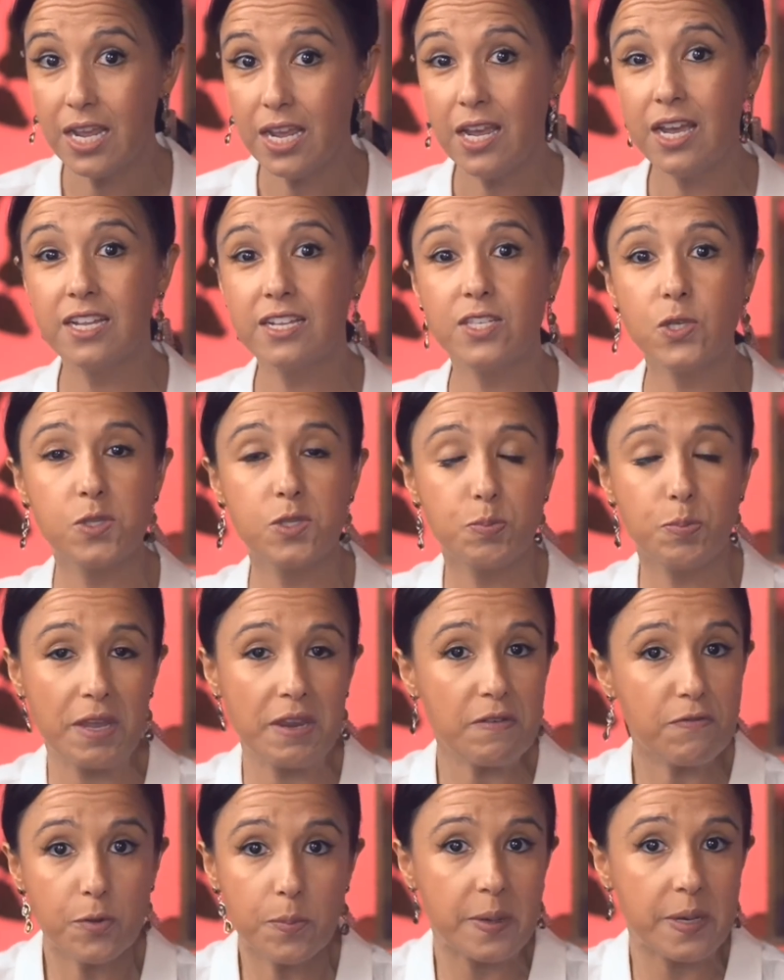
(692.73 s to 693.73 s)
And so it's
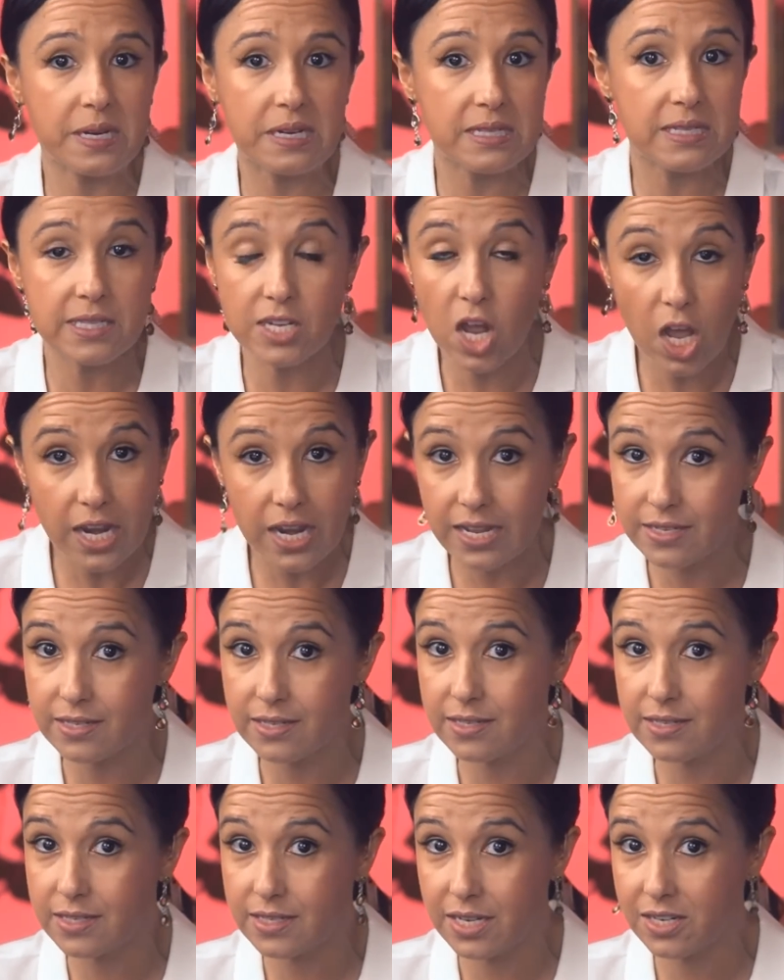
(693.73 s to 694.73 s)
painful, but it's not
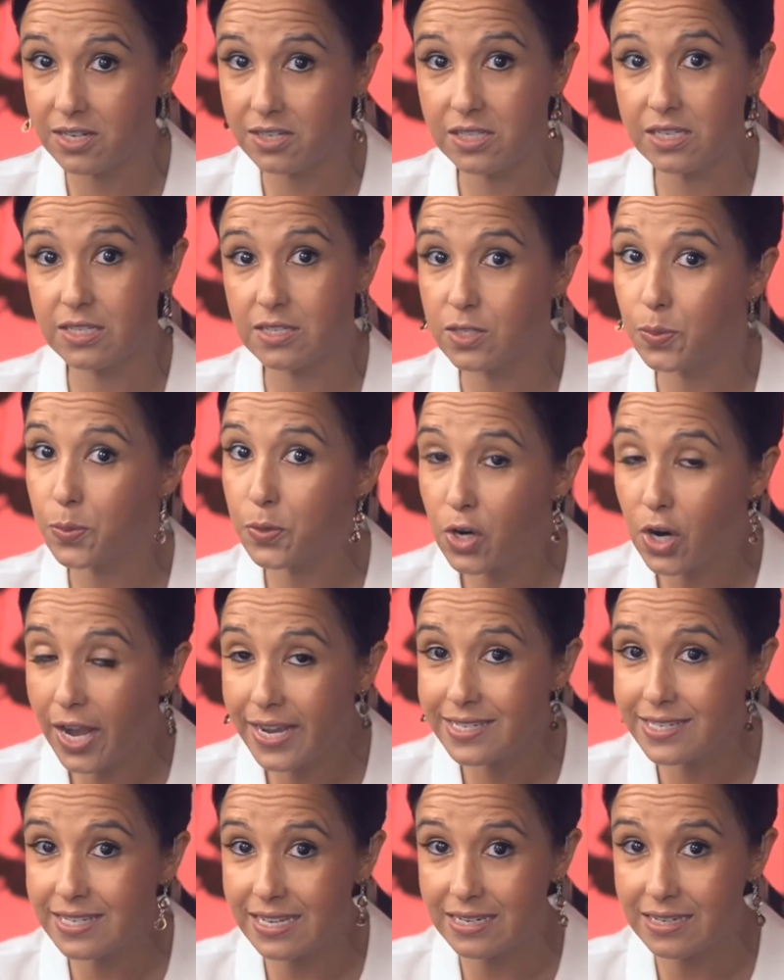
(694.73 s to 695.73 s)
necessarily
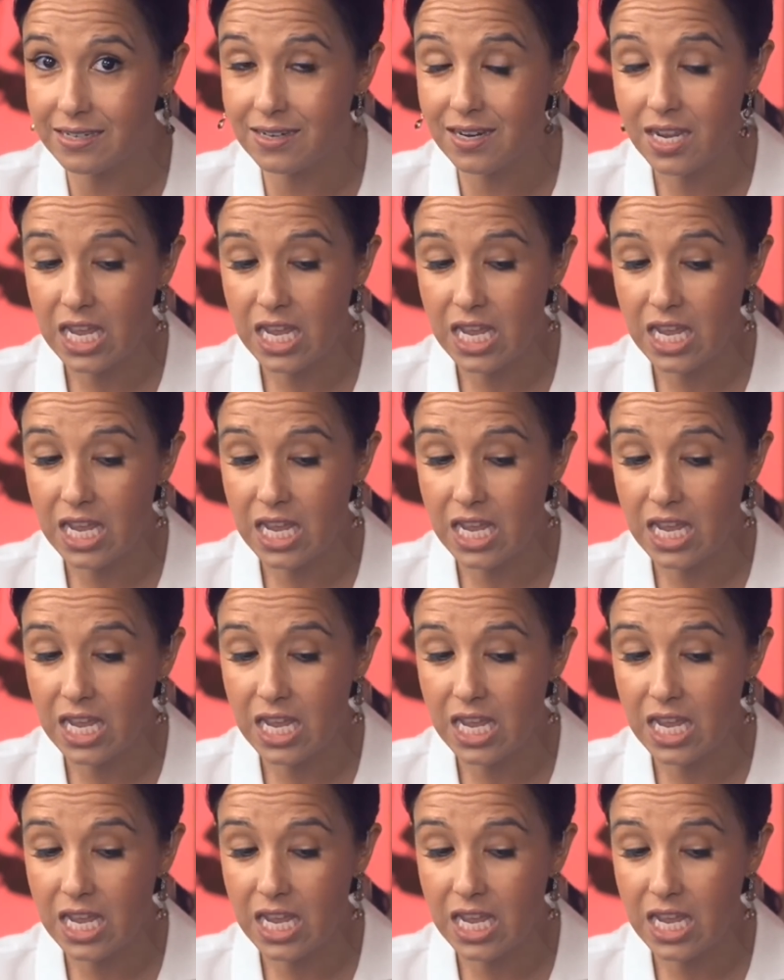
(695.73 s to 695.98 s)
surprising.